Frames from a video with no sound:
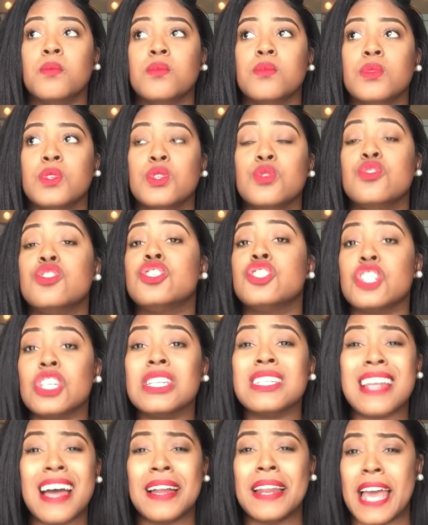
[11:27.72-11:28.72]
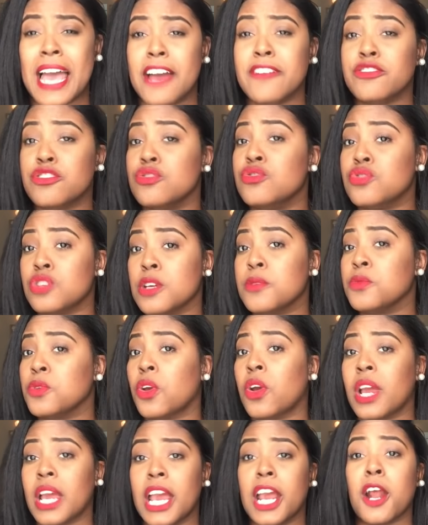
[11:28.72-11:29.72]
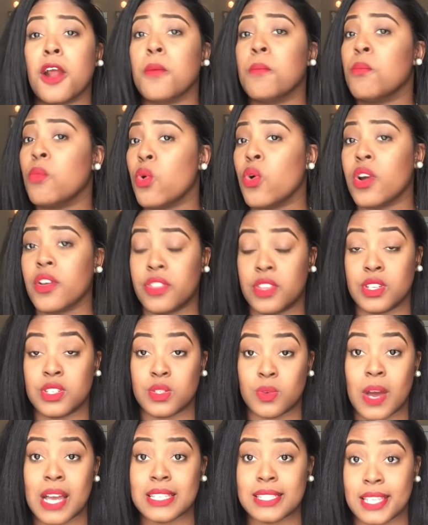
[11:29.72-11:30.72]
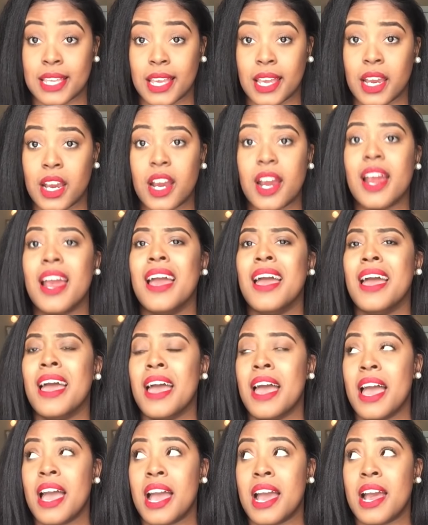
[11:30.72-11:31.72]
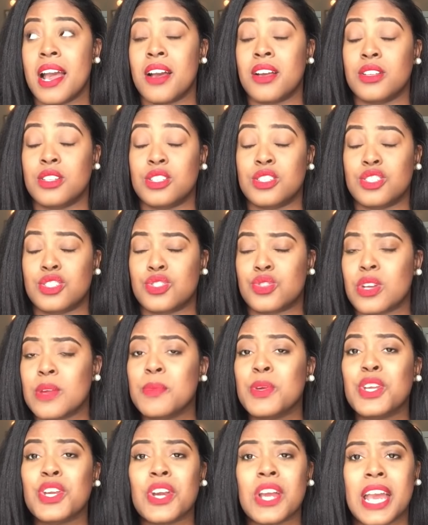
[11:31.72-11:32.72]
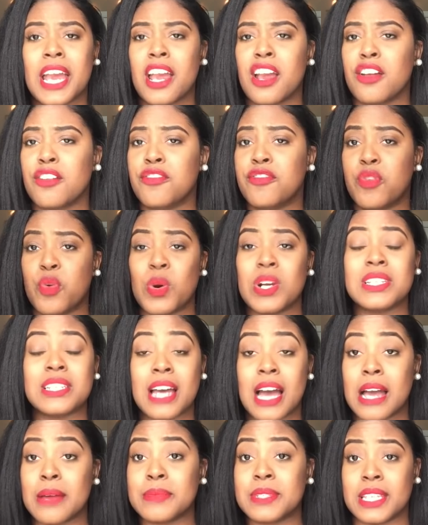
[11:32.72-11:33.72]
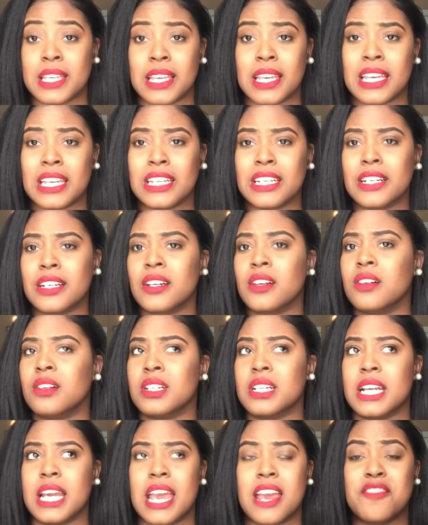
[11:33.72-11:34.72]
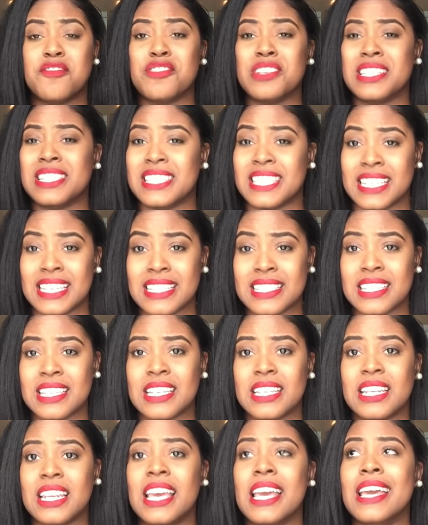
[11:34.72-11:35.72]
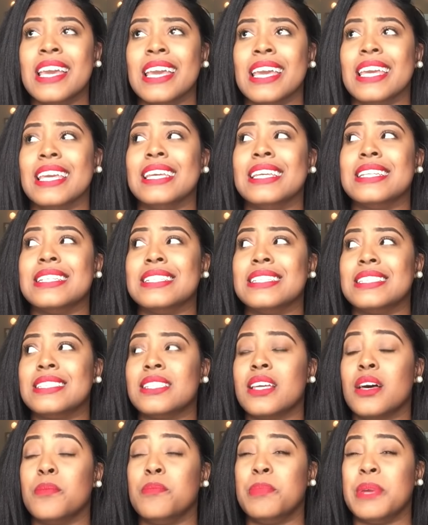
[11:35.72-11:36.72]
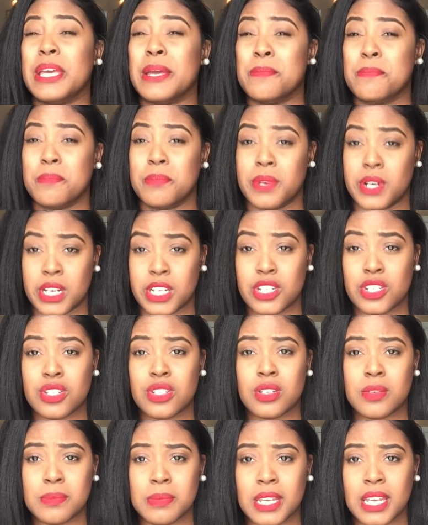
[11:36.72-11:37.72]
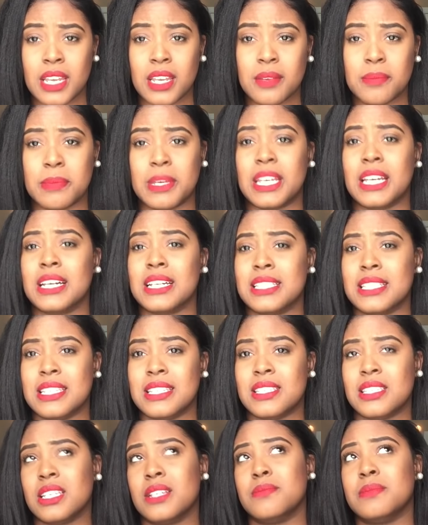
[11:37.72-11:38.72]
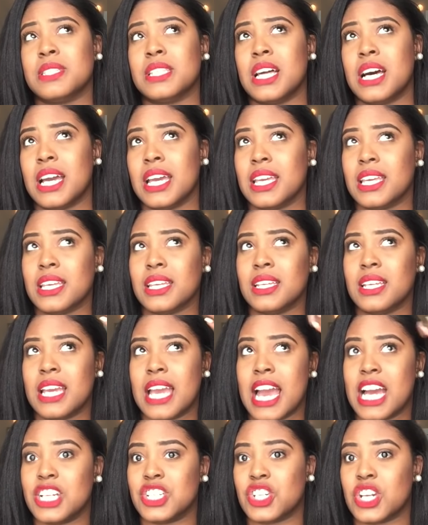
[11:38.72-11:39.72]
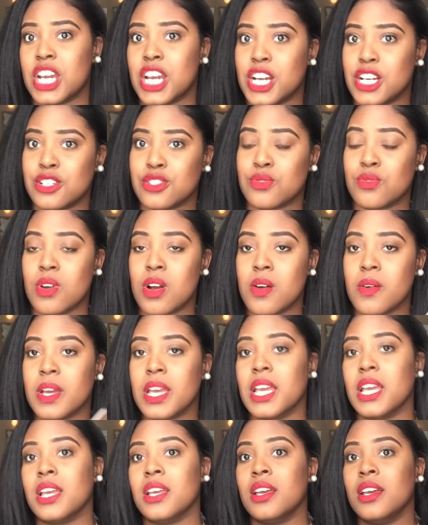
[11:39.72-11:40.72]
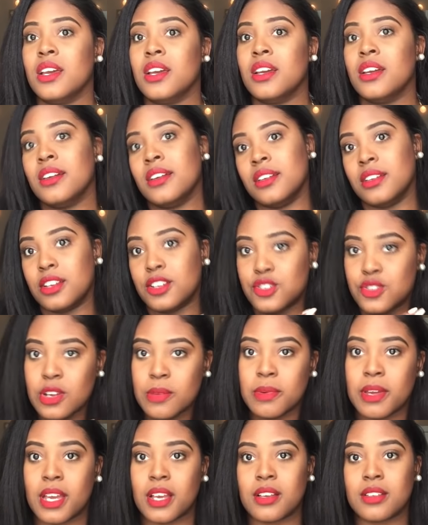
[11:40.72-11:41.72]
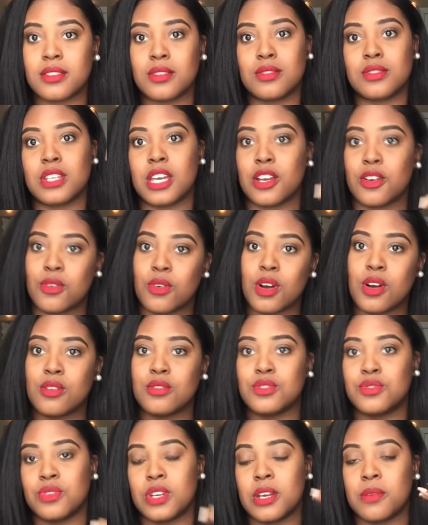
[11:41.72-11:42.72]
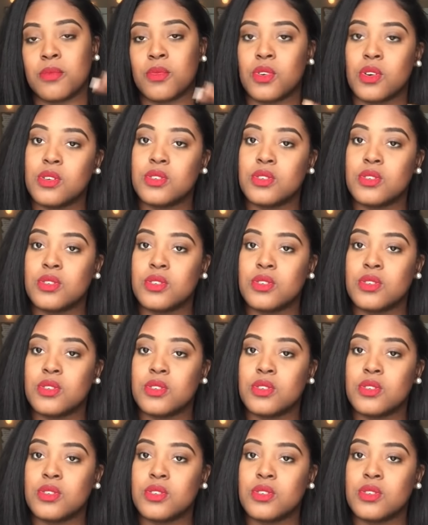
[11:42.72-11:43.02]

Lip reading: you should not have to trim your hair more than twice a year. Trimming your hair 4 times a year or every season is a bit much to me because it seems like as your hair is growing, you're trimming. So it's like grow, trim,